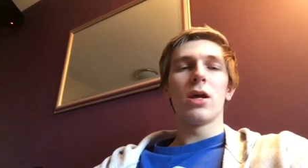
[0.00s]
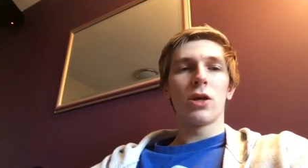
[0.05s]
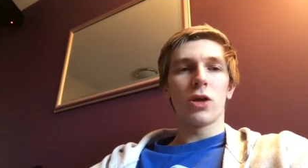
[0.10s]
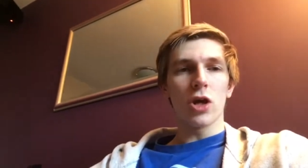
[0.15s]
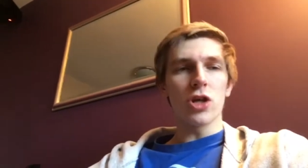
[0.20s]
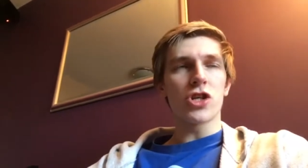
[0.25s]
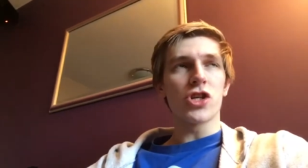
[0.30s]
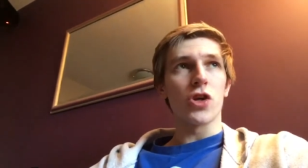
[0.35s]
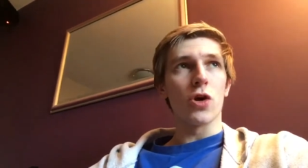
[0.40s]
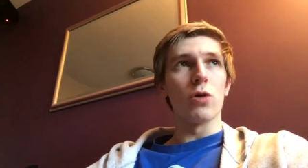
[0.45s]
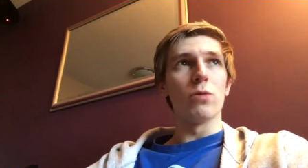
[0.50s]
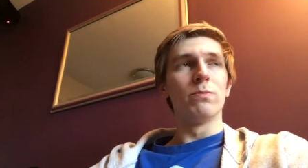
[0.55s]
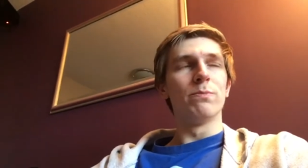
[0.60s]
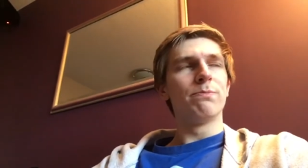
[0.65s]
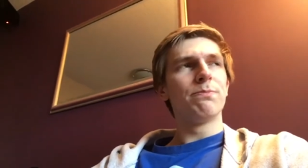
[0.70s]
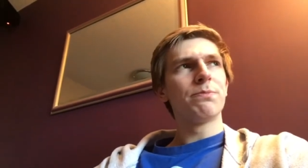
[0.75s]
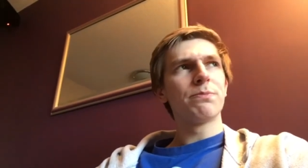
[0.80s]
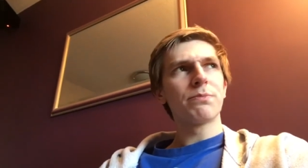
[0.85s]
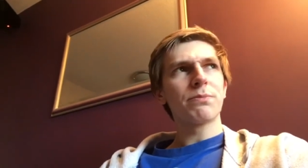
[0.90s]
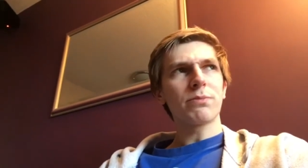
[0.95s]
Good show,
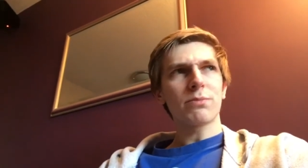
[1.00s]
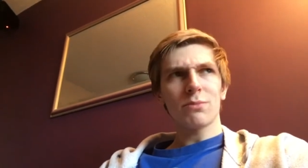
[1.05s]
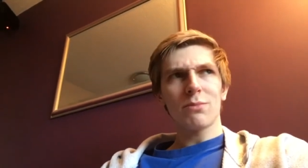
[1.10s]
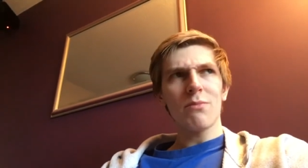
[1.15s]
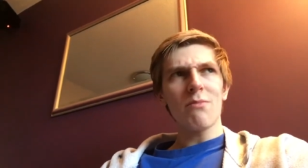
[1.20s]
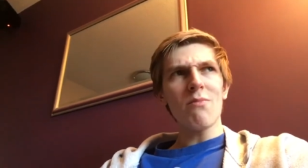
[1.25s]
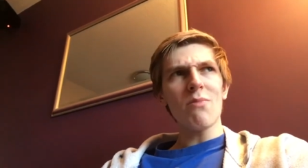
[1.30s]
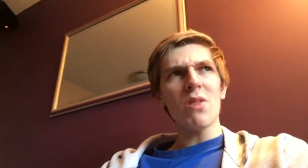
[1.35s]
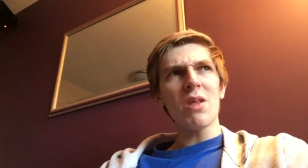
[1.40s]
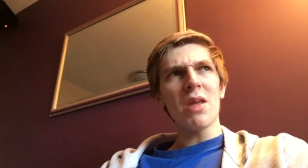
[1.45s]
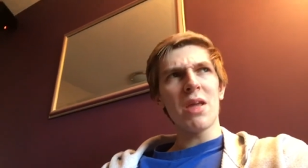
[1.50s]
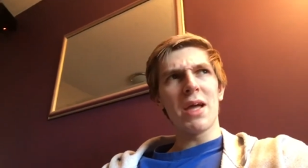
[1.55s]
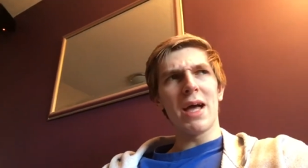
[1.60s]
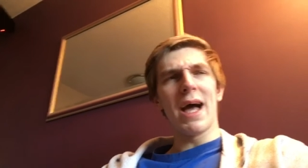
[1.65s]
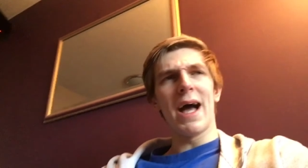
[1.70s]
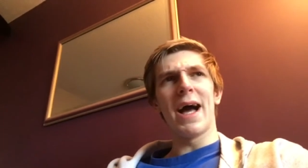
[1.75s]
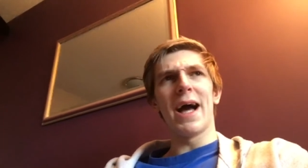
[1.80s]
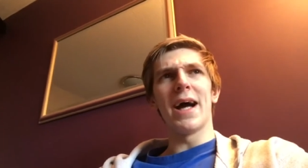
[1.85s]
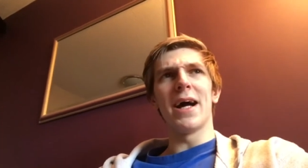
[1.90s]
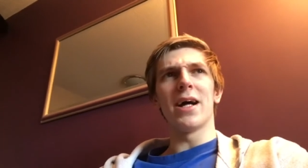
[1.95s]

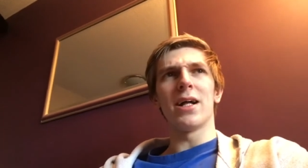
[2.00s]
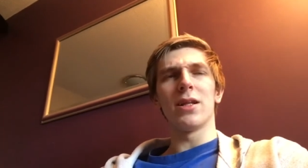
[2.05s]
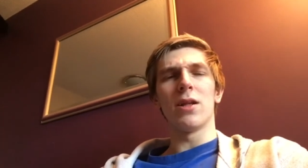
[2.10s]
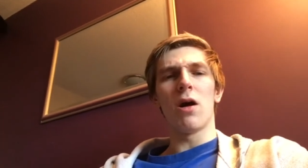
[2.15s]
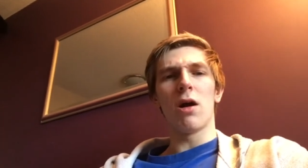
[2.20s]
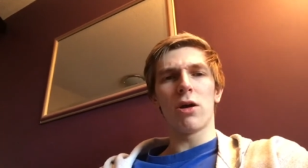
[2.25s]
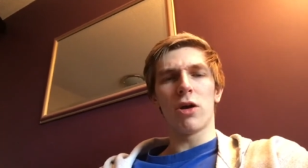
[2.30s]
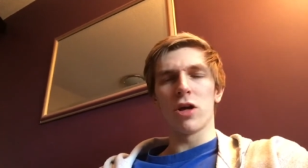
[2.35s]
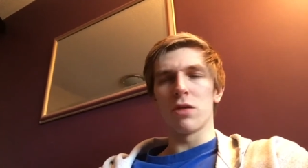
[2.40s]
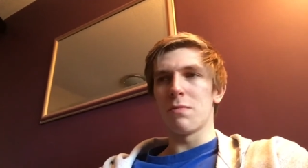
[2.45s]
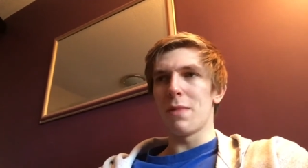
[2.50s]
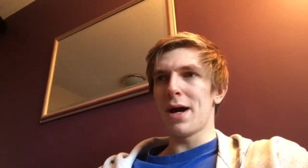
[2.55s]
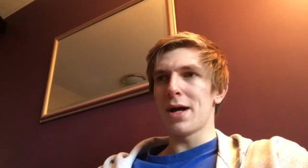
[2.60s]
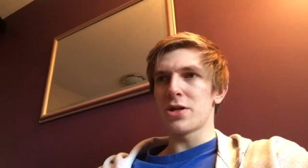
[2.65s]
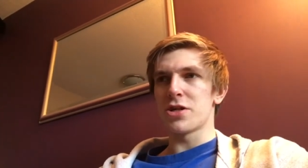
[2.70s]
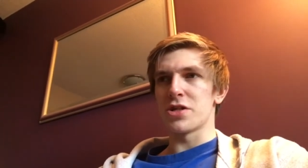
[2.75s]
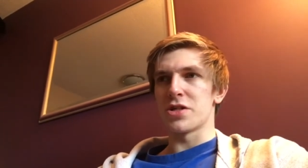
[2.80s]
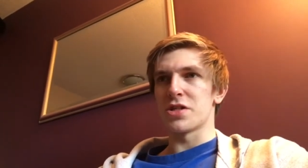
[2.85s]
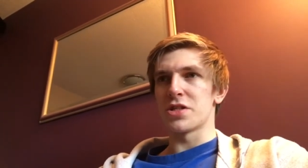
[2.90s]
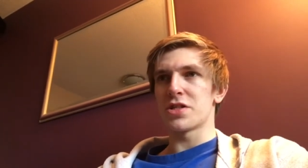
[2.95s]
uh, a lot of good
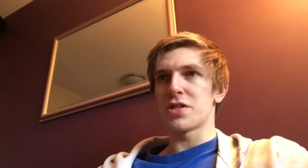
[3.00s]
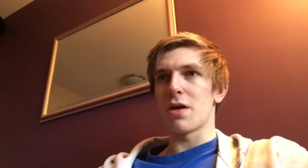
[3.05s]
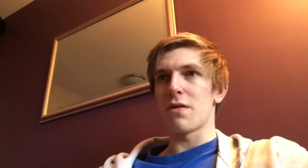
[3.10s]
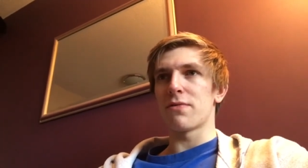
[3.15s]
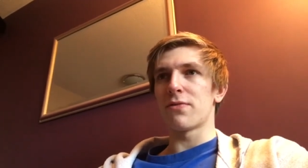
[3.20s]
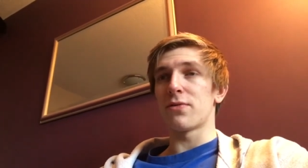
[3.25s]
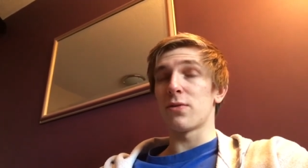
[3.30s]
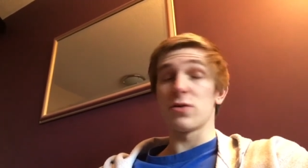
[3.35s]
matches and stuff.